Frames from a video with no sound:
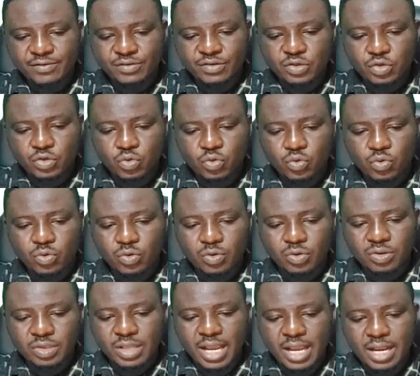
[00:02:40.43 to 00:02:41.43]
it gives
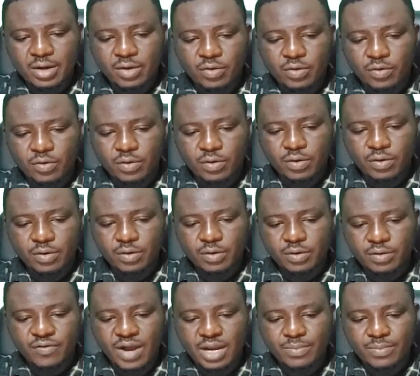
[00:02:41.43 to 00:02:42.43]
you 10
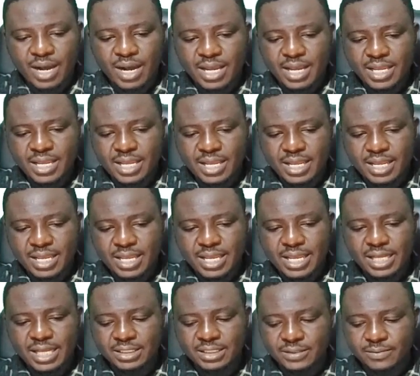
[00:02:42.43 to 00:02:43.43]
divided by
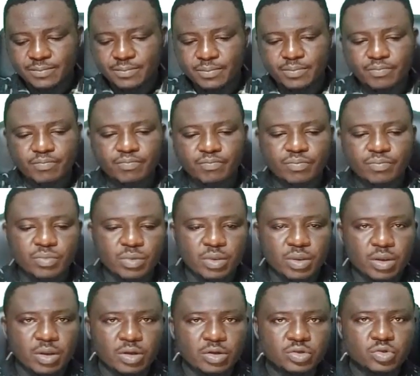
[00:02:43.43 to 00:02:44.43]
8.
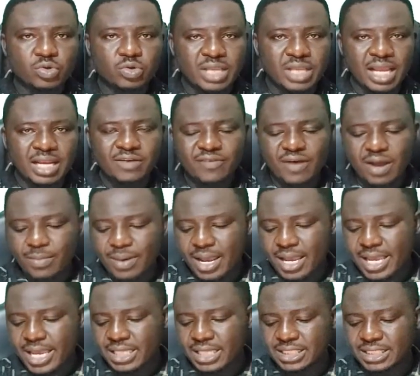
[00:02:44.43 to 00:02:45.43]
So 10
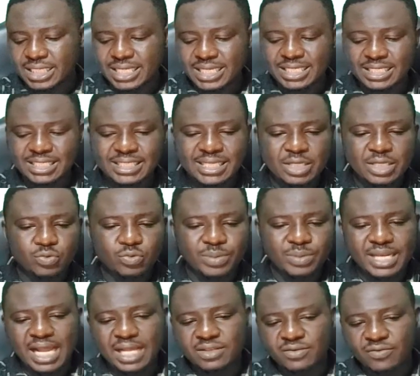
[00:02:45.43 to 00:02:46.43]
divided by 8 is
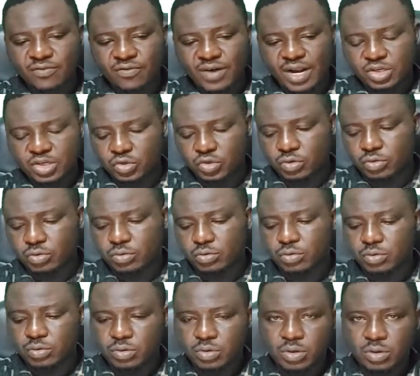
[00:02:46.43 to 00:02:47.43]
said to be that
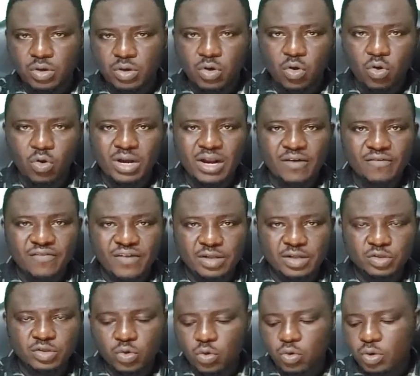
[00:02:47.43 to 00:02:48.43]
fraction or
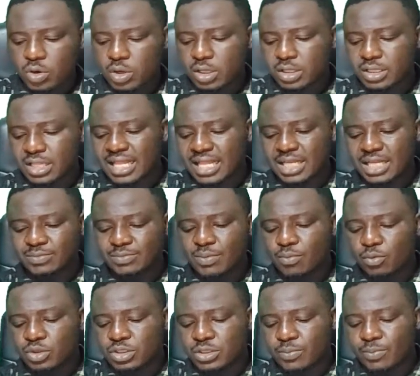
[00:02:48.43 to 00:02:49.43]
that factor that
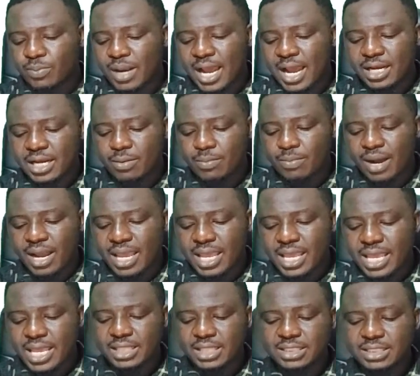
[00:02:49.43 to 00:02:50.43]
has been
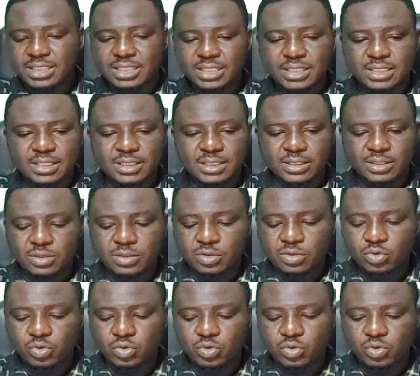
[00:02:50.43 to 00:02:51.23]
multiplied by 80